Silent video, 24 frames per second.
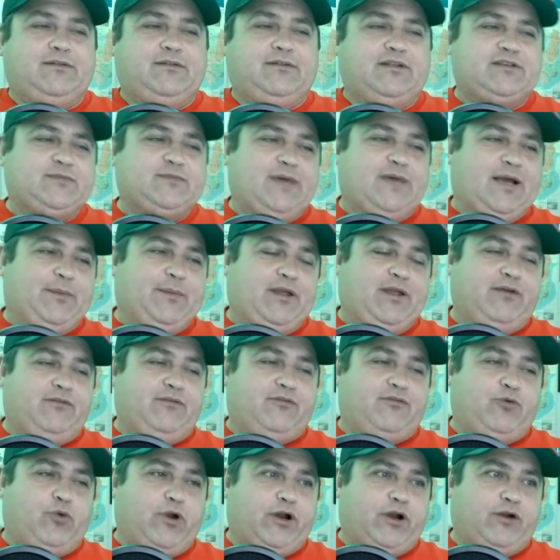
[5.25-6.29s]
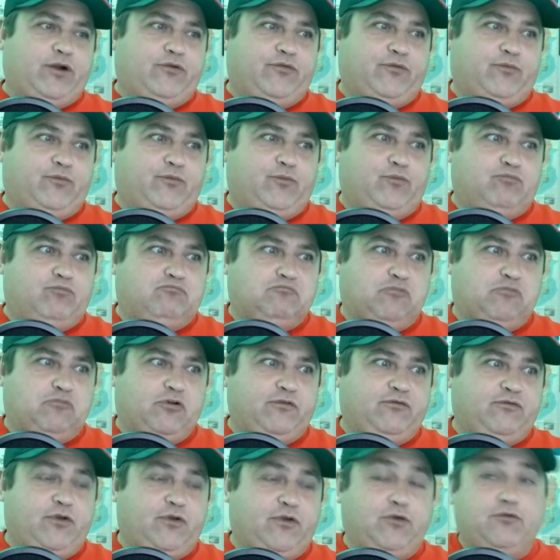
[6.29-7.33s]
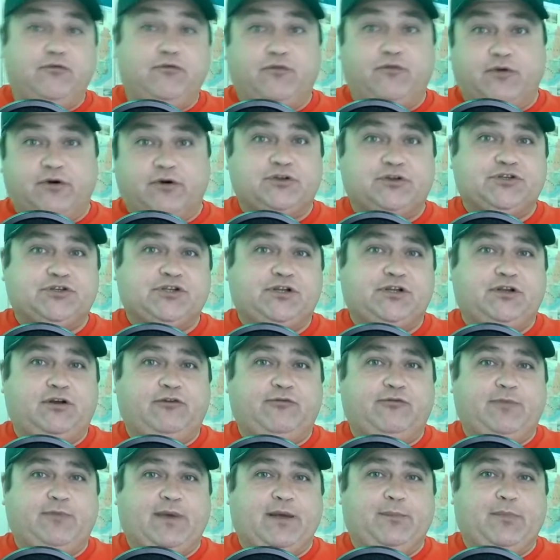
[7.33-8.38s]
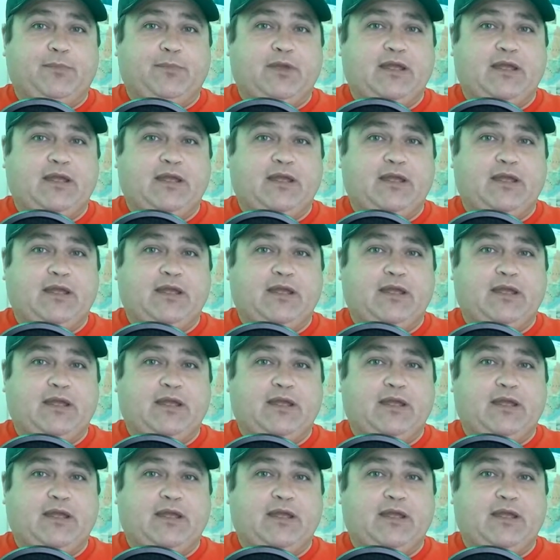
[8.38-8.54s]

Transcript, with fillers: this might be a quicker review version of my